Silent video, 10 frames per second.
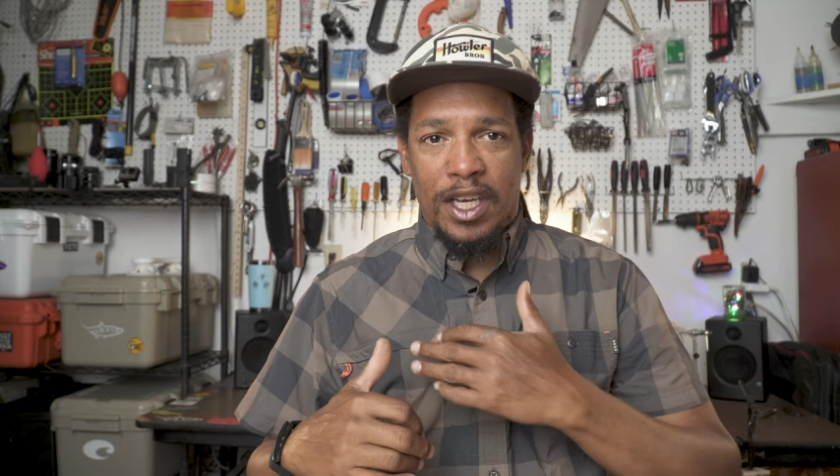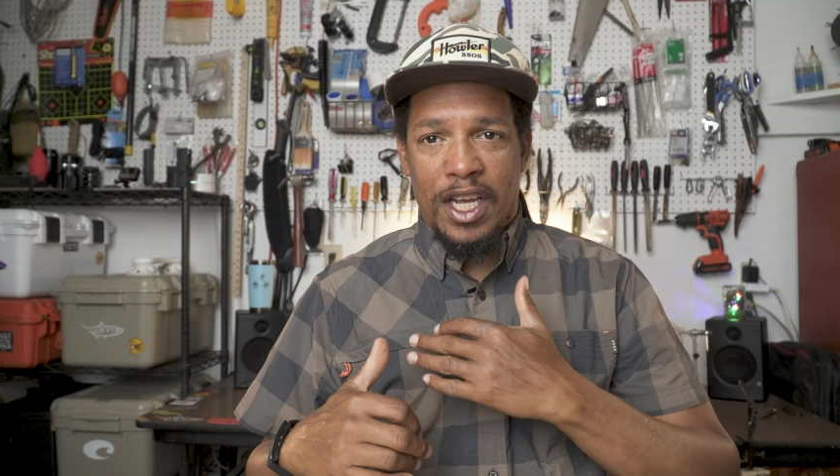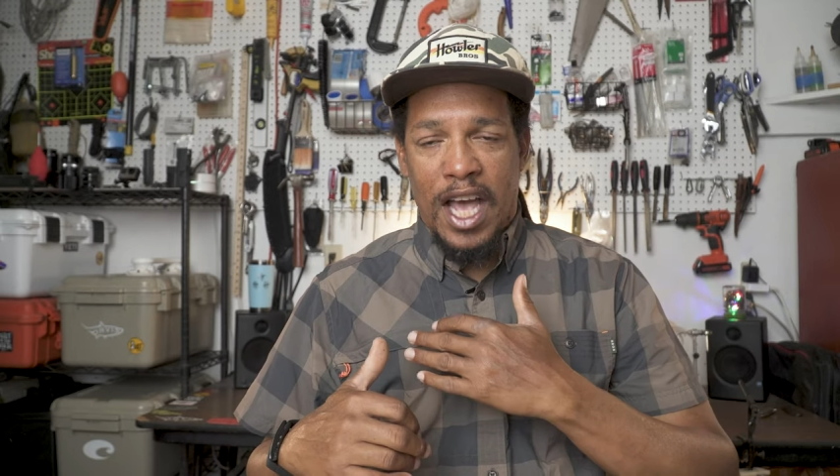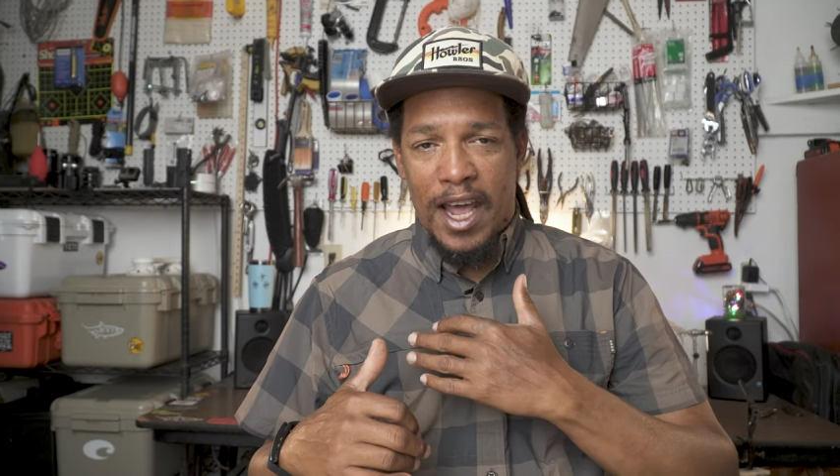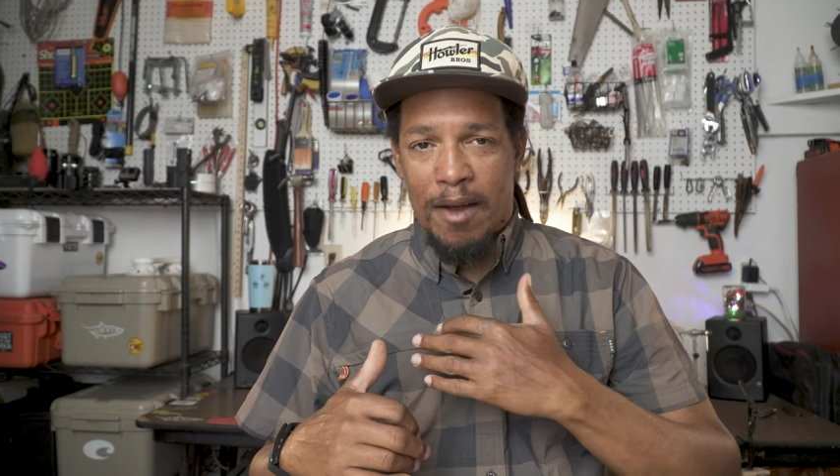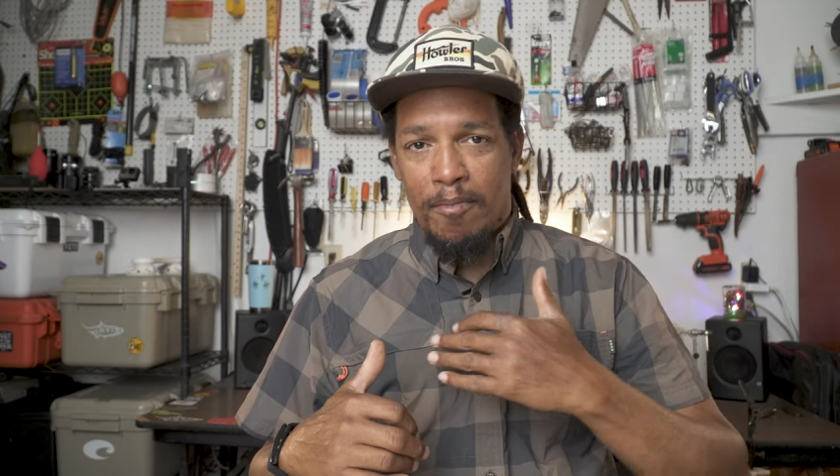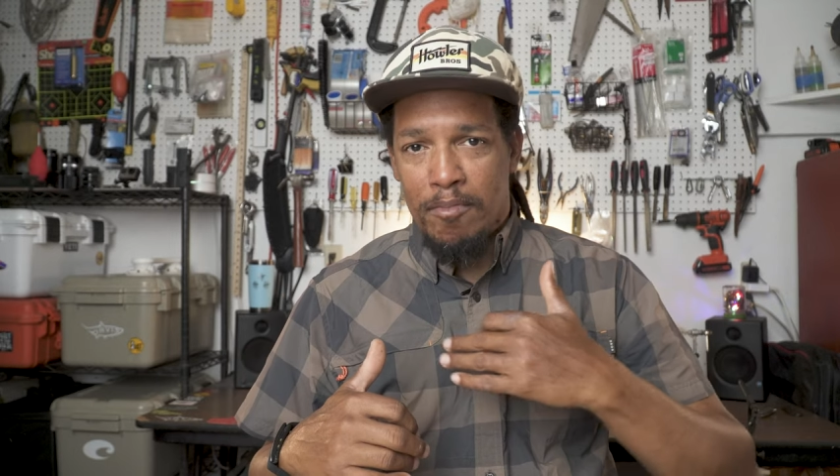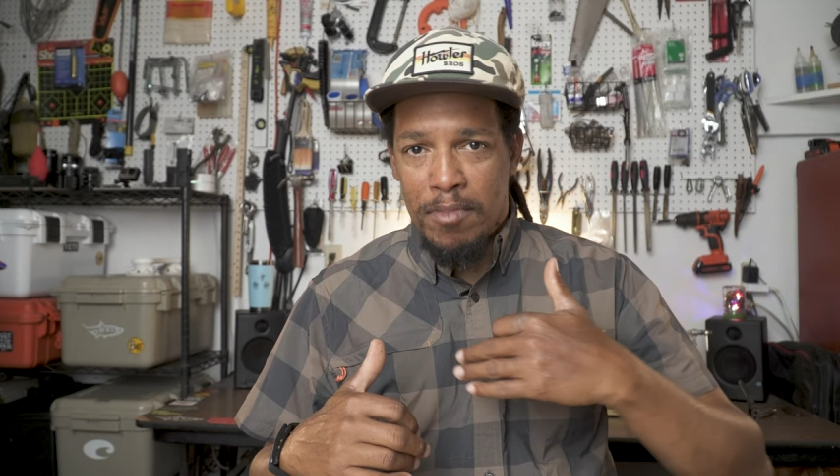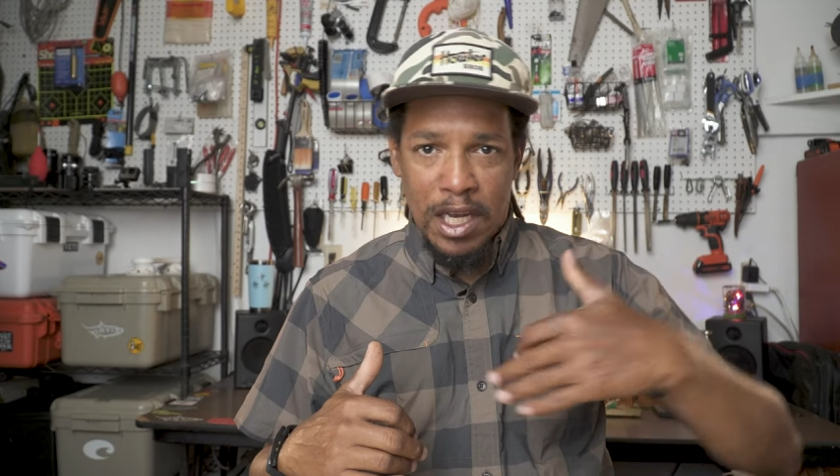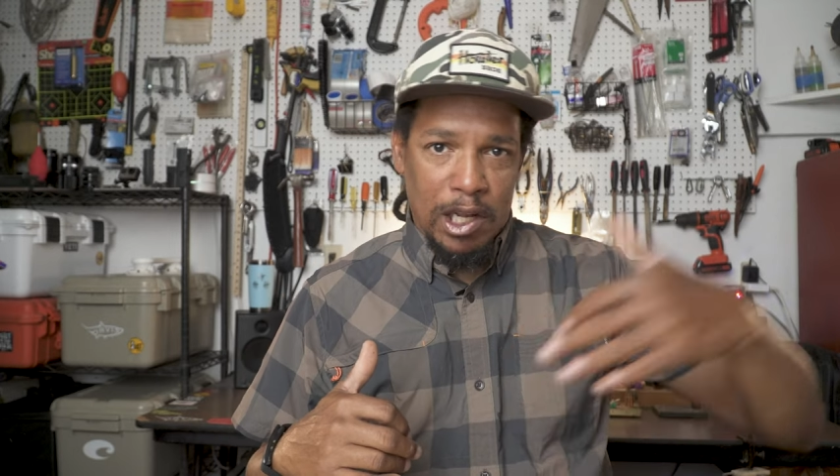the kind of
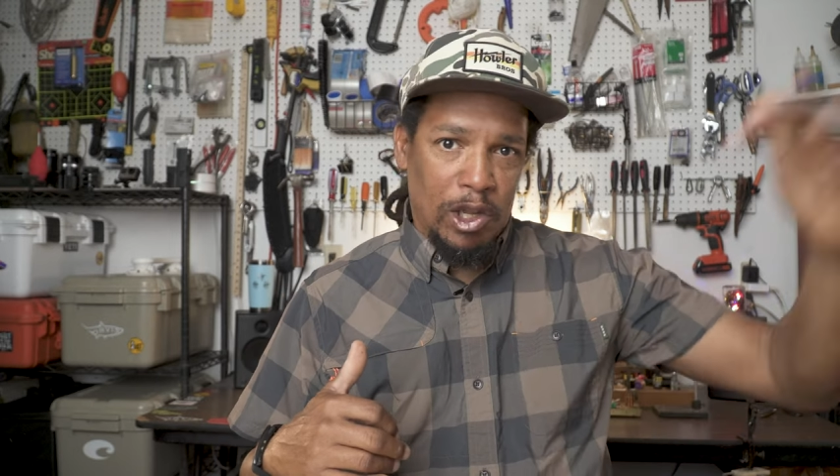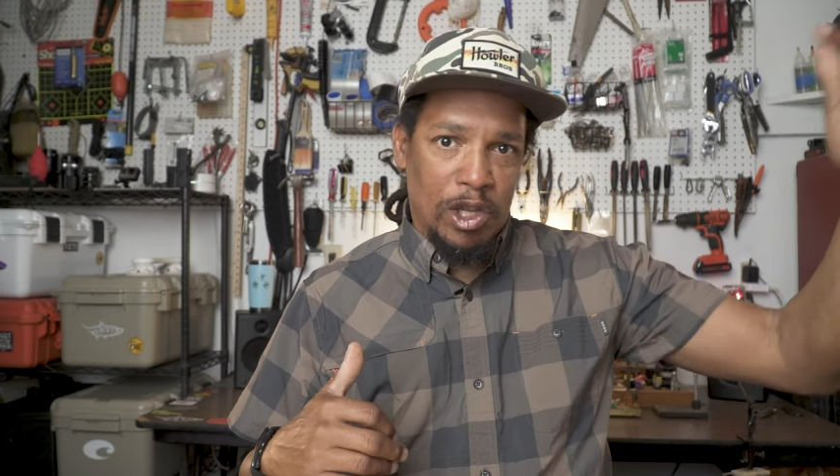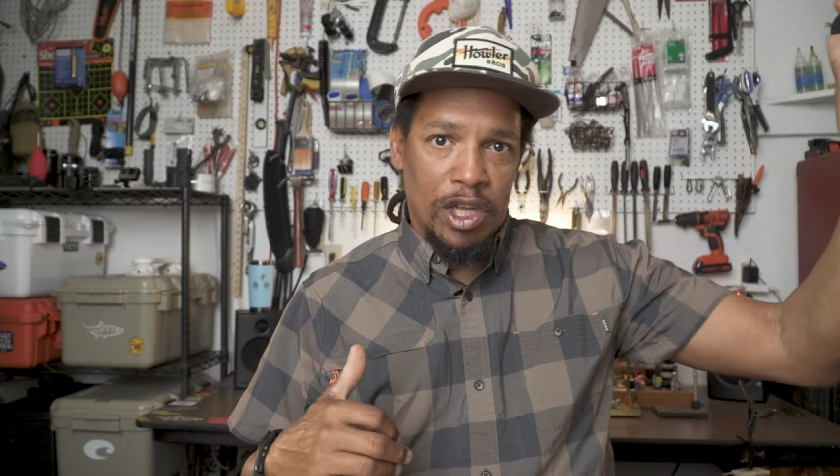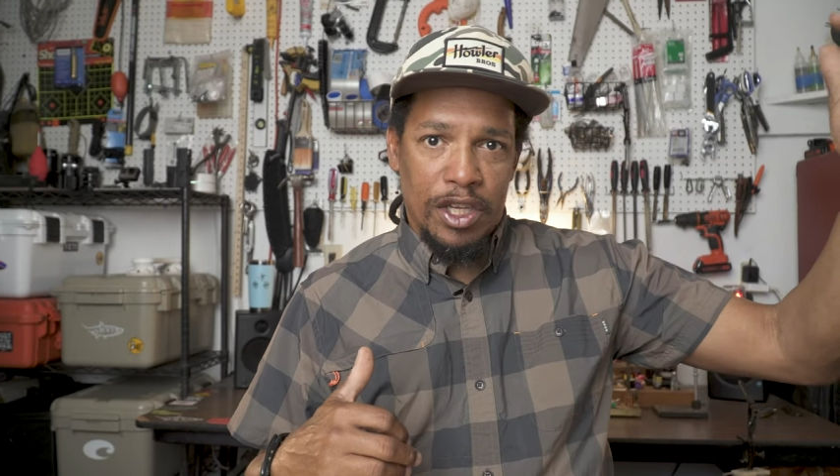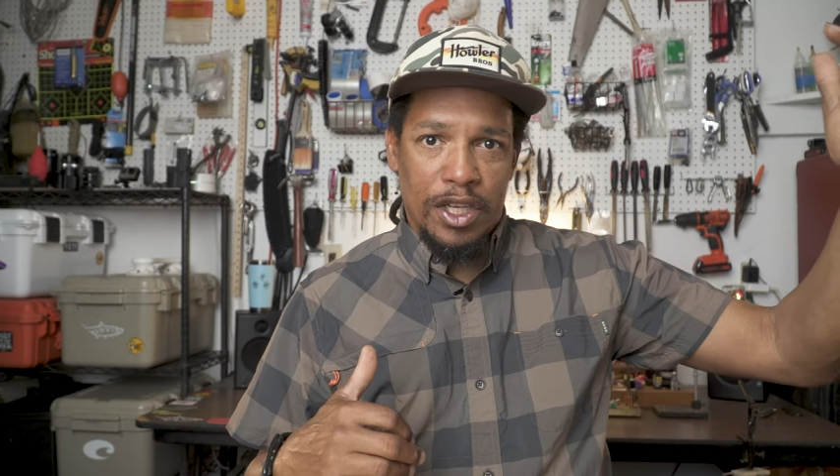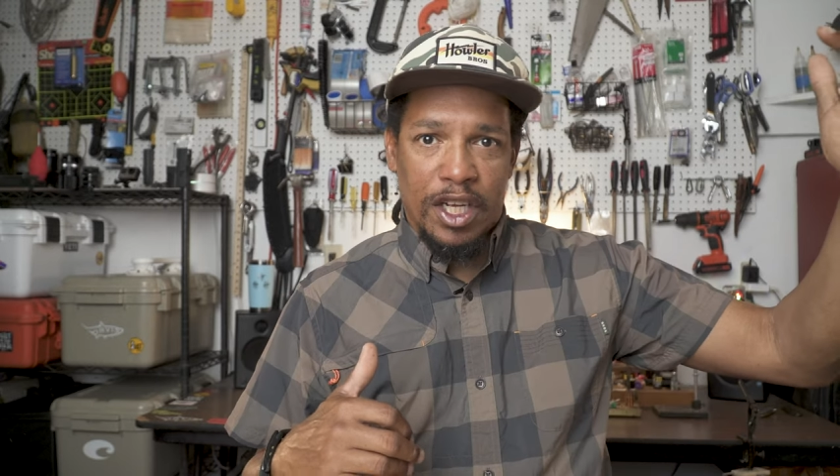middle